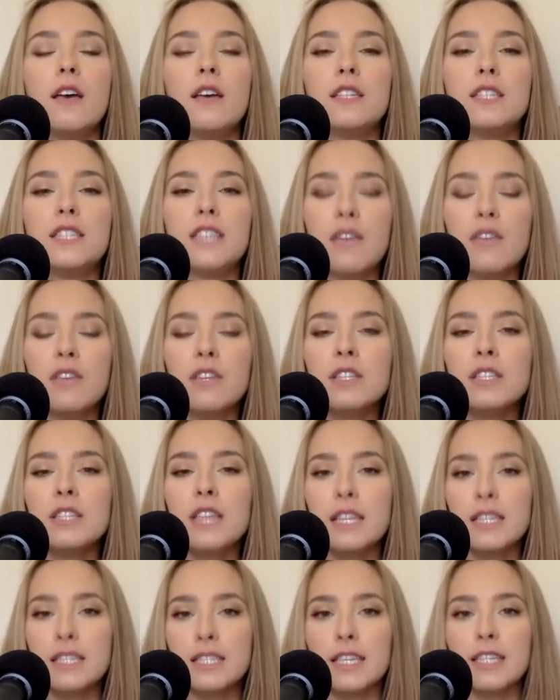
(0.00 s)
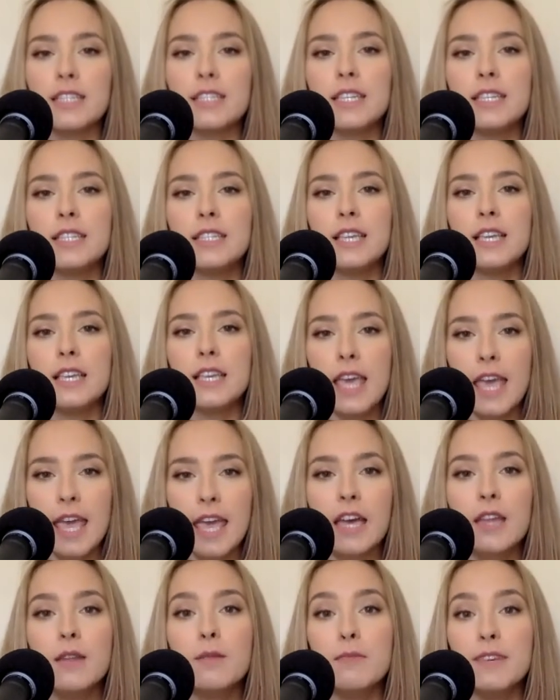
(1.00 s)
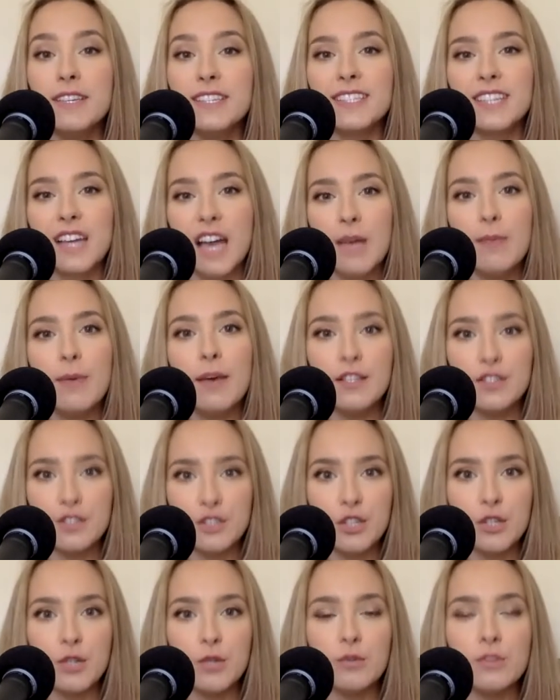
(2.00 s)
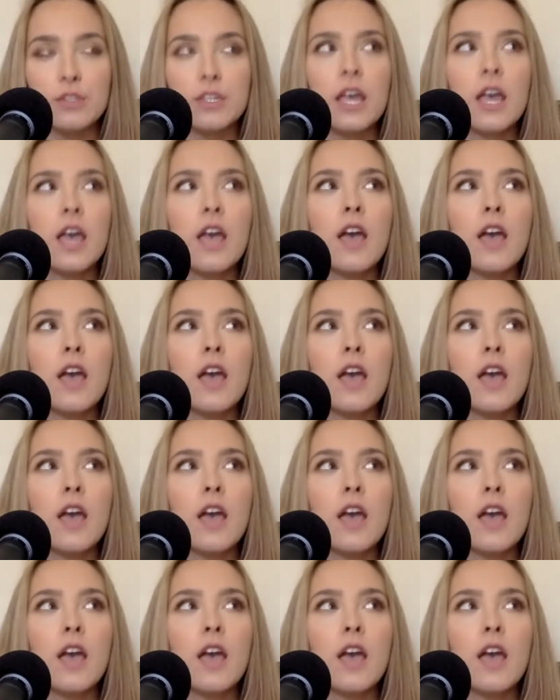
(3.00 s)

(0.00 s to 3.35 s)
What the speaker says: 7s and 6s can mistype as 2s.